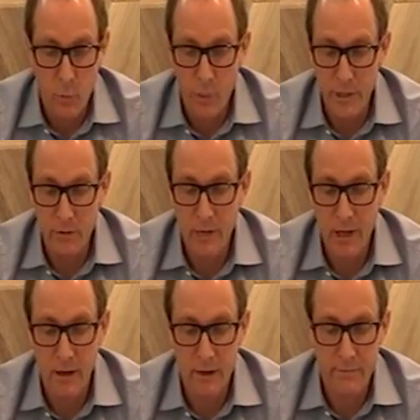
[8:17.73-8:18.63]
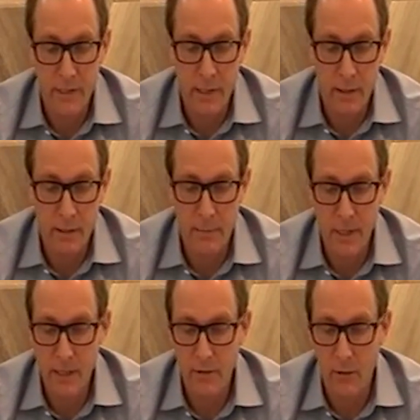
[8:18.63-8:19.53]
we do have a
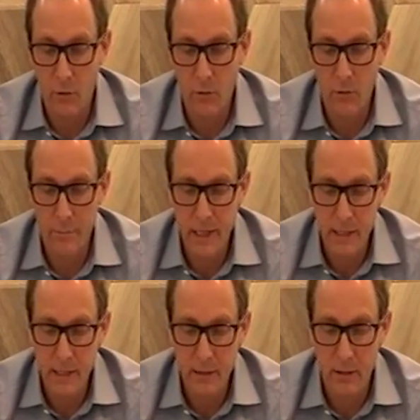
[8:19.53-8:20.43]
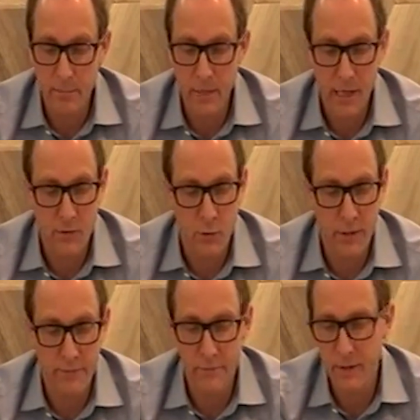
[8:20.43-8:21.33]
committee of the whole meeting on May
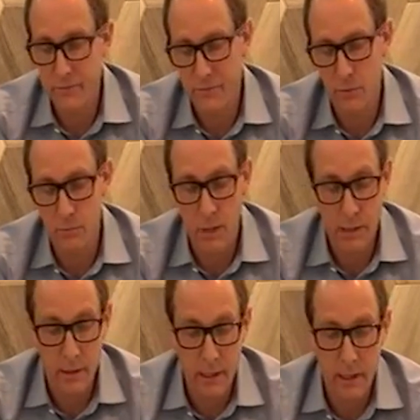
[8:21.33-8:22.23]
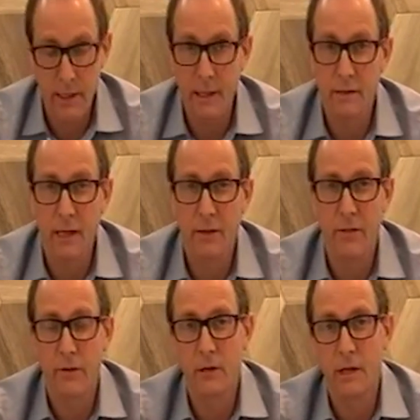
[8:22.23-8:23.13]
25th, so Monday at
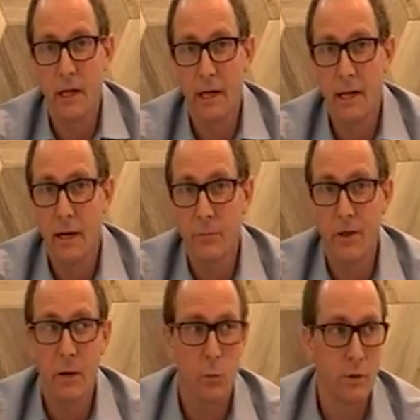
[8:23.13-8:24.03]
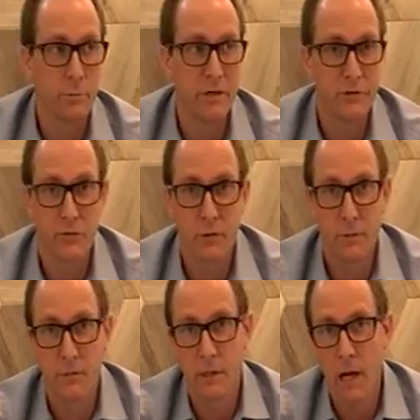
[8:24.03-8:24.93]
10:30 a.m. That will be
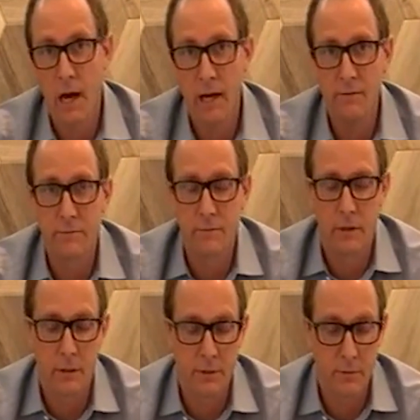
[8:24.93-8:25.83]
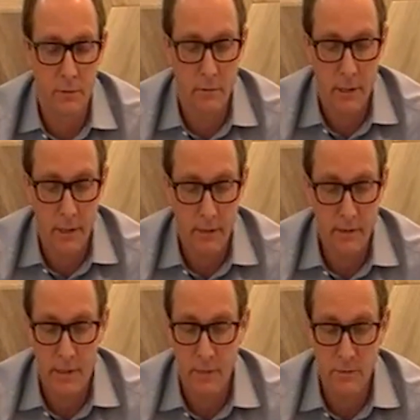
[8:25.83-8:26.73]
streamed live on
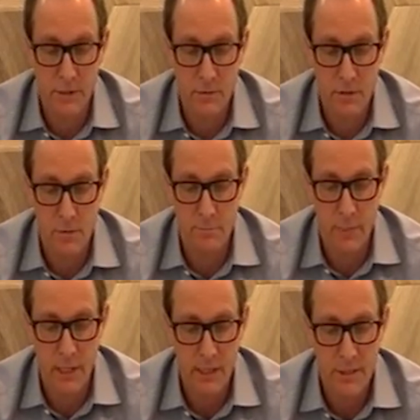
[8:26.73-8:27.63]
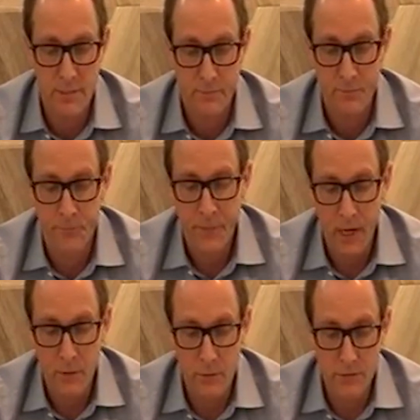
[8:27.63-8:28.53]
the town's YouTube page.
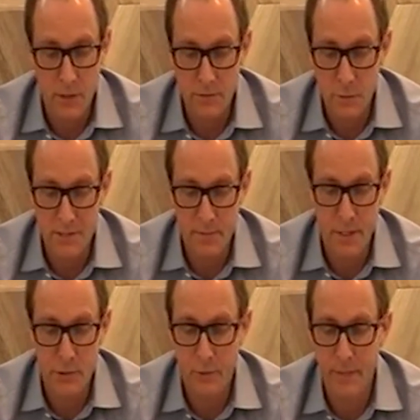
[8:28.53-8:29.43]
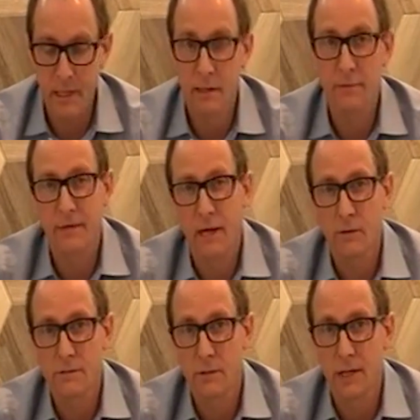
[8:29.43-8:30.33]
There's also a special meeting of
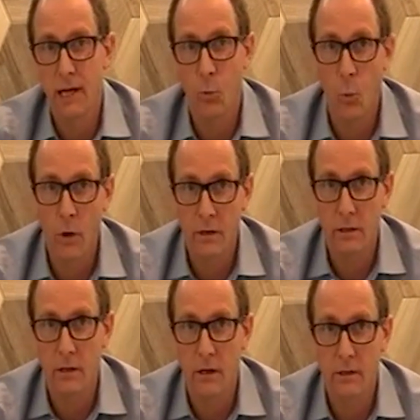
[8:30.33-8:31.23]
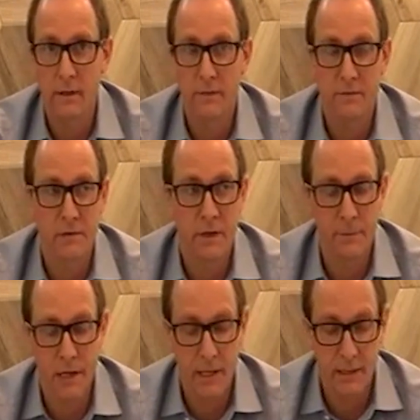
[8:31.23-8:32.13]
council at 1 o'clock on the
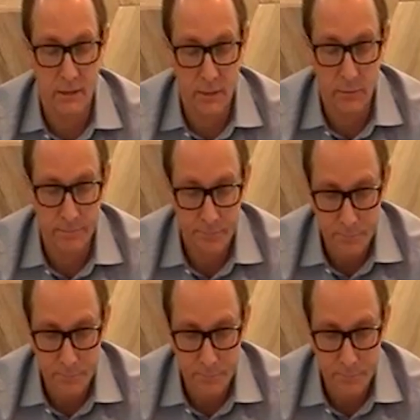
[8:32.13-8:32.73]
same day. So